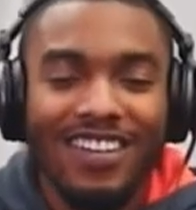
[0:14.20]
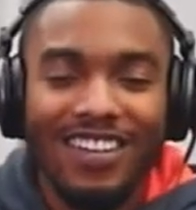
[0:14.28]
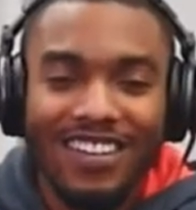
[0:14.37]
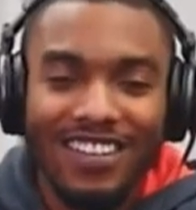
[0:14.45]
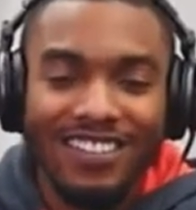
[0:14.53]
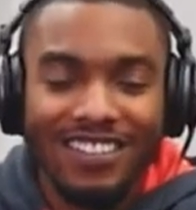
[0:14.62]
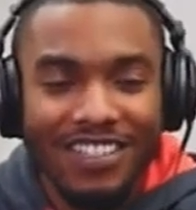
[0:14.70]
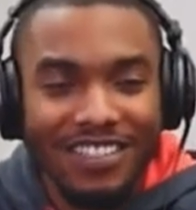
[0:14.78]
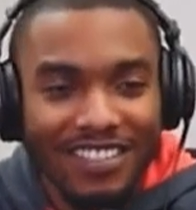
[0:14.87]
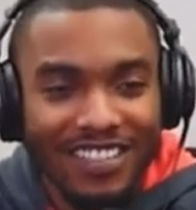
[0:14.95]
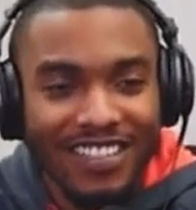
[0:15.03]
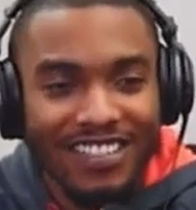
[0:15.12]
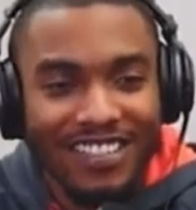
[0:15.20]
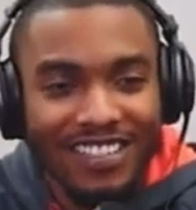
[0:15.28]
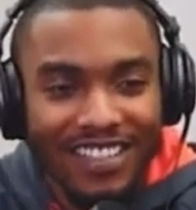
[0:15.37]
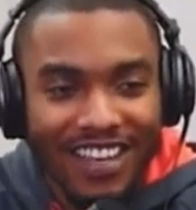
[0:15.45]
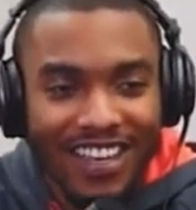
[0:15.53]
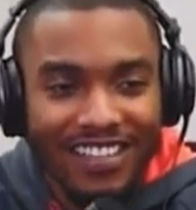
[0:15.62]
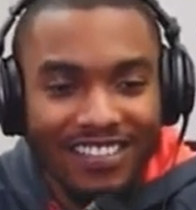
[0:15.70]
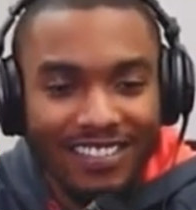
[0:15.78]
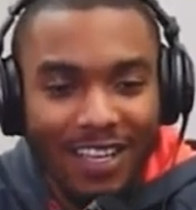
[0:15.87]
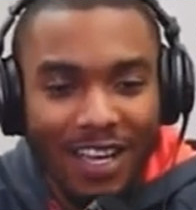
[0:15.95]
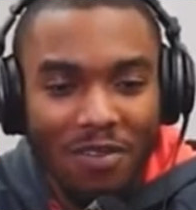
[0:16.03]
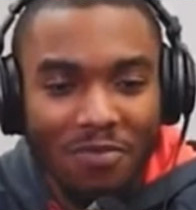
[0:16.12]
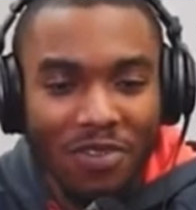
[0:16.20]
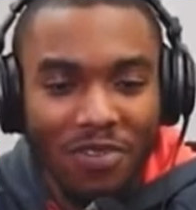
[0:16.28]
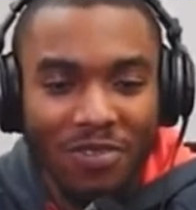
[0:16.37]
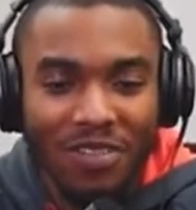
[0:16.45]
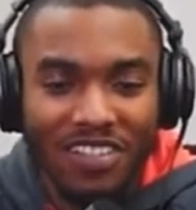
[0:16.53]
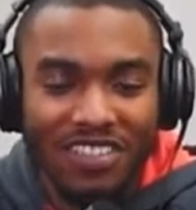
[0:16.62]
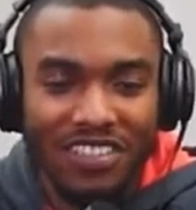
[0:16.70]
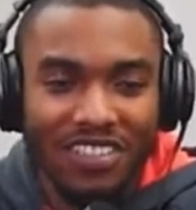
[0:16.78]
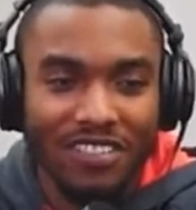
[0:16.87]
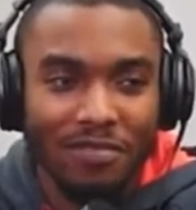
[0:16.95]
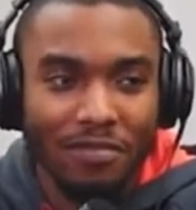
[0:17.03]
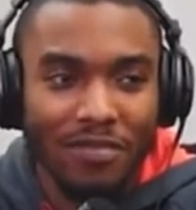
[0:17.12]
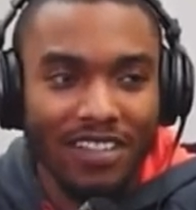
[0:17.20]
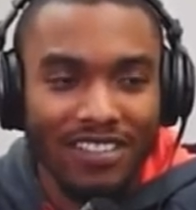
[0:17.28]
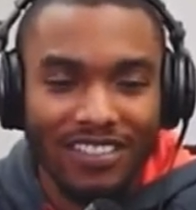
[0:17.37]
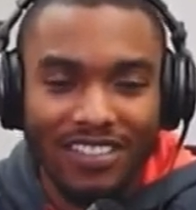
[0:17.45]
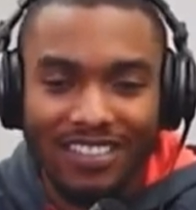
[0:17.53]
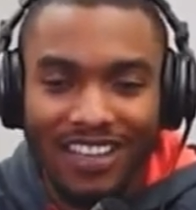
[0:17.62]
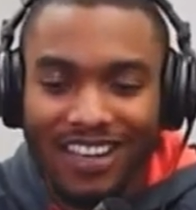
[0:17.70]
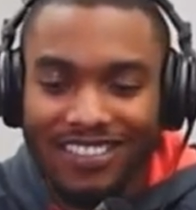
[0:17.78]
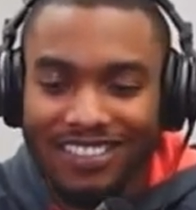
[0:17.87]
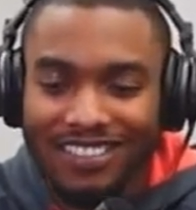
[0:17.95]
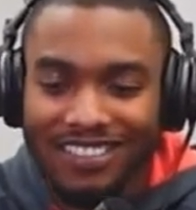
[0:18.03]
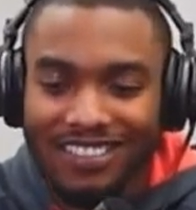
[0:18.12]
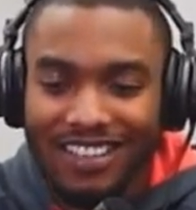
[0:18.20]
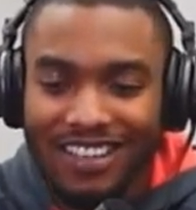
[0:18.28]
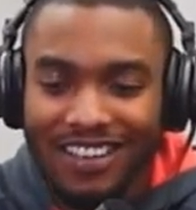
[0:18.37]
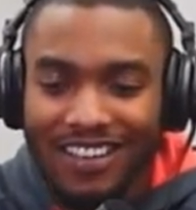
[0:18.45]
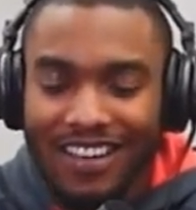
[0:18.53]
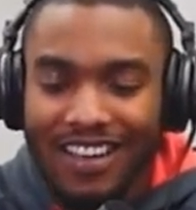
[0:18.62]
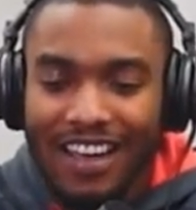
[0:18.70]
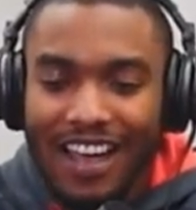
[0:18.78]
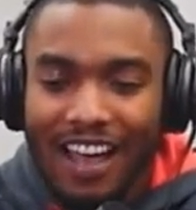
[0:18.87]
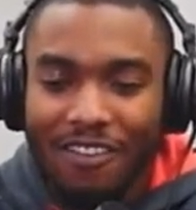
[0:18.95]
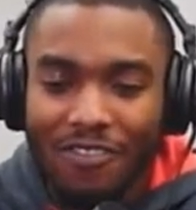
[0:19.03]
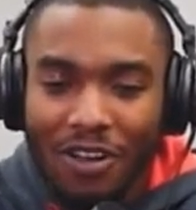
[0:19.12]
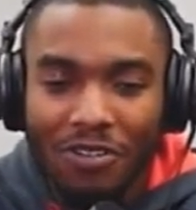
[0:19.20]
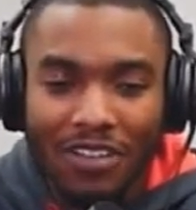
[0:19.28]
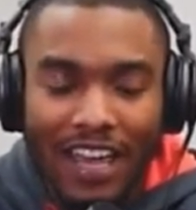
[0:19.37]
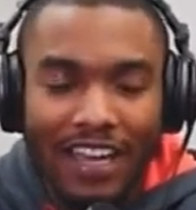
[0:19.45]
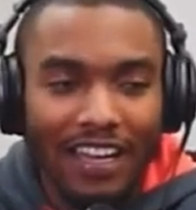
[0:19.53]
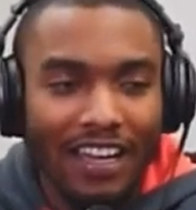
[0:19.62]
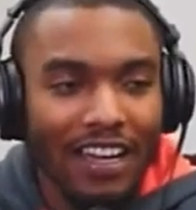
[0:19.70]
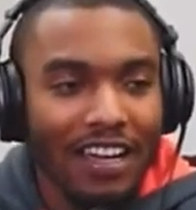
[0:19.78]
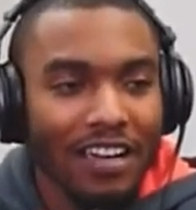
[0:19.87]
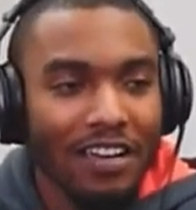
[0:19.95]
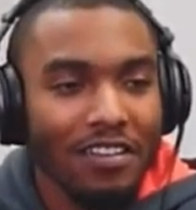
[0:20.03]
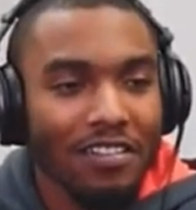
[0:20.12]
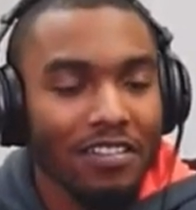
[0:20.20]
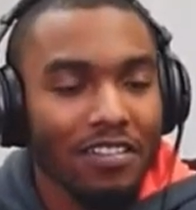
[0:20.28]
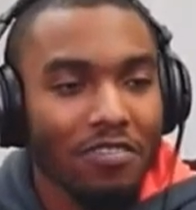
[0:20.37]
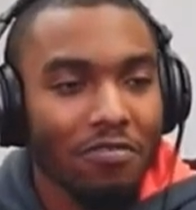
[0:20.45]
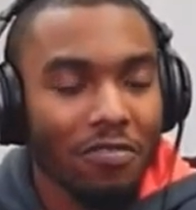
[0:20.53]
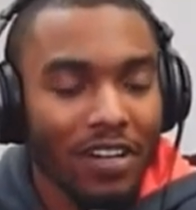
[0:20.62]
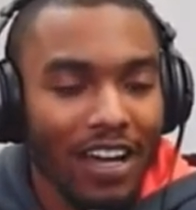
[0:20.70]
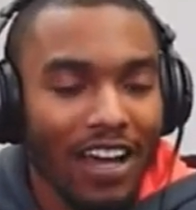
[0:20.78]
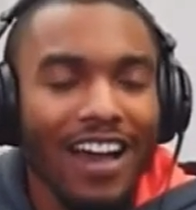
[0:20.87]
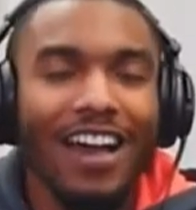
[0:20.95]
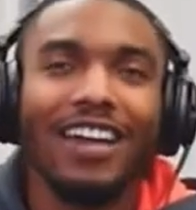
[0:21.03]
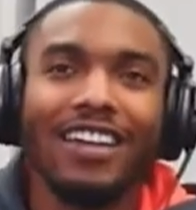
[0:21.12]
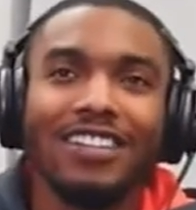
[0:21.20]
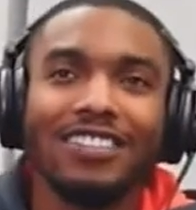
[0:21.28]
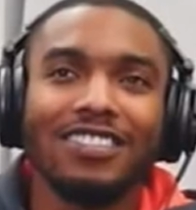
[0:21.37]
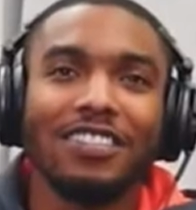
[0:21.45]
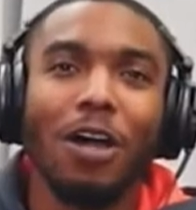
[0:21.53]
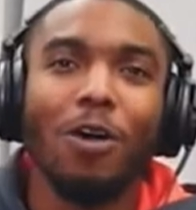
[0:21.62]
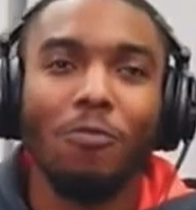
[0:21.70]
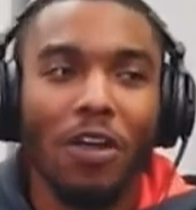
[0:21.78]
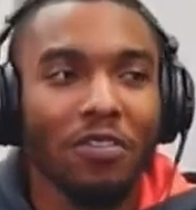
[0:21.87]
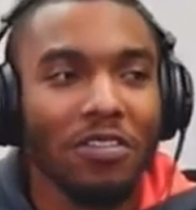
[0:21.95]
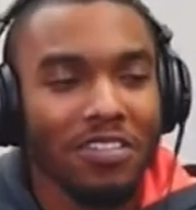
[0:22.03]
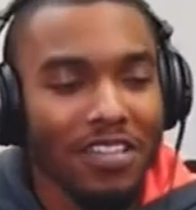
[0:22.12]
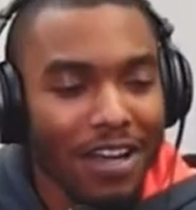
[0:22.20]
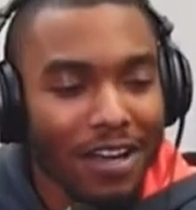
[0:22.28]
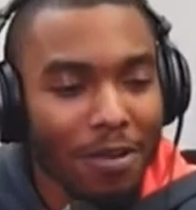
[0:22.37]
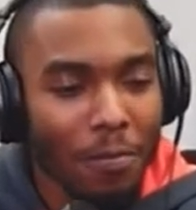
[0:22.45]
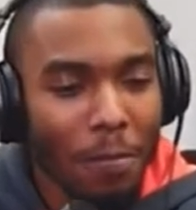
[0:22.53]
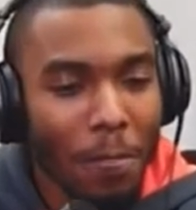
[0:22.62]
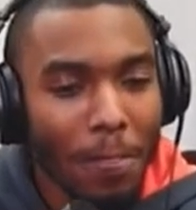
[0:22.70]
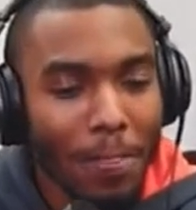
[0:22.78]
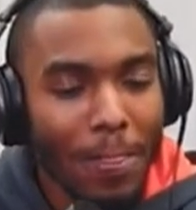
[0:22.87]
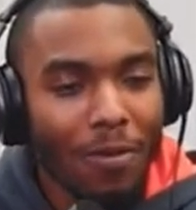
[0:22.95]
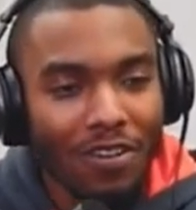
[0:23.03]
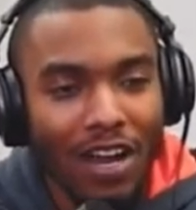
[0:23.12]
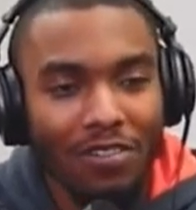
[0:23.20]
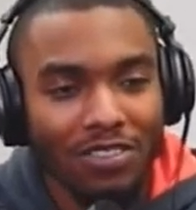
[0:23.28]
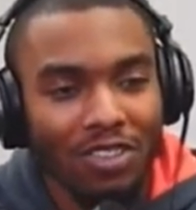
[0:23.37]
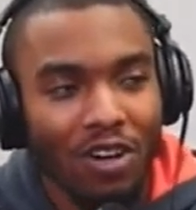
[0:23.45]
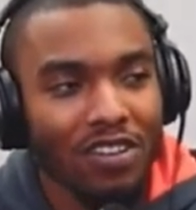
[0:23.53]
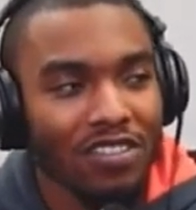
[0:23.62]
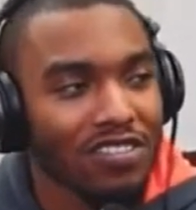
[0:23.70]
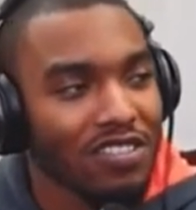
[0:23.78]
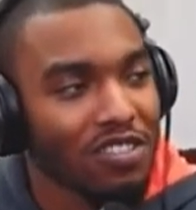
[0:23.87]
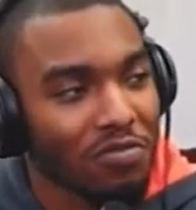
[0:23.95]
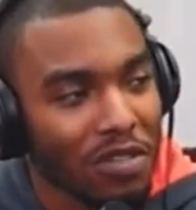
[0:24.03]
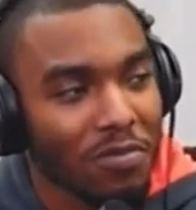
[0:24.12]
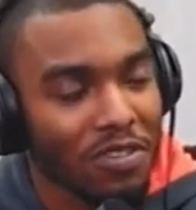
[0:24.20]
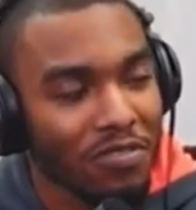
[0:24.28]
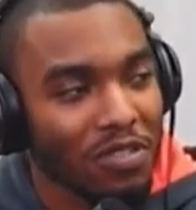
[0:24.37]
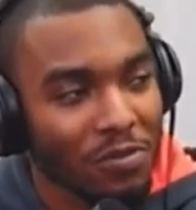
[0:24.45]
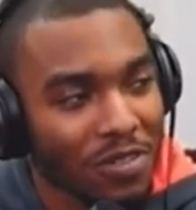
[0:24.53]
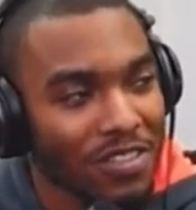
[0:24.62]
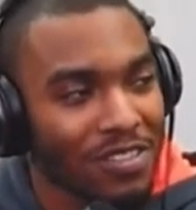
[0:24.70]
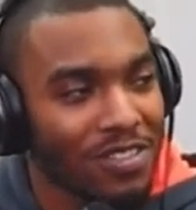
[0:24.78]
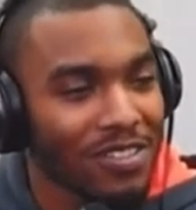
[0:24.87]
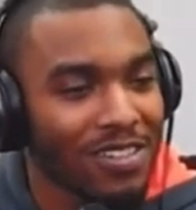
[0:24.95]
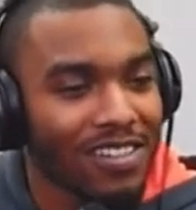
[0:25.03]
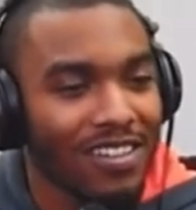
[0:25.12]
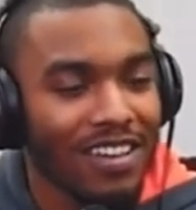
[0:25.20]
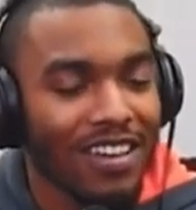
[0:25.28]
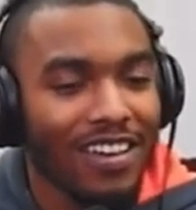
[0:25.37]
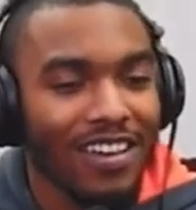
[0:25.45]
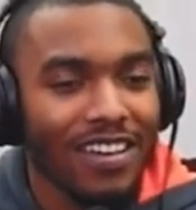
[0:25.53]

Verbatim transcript: It's just, it's just, as time went on, it's just, it's just, I just, I felt like when I, I guess around the time when I started streaming on Twitch, mm-hmm.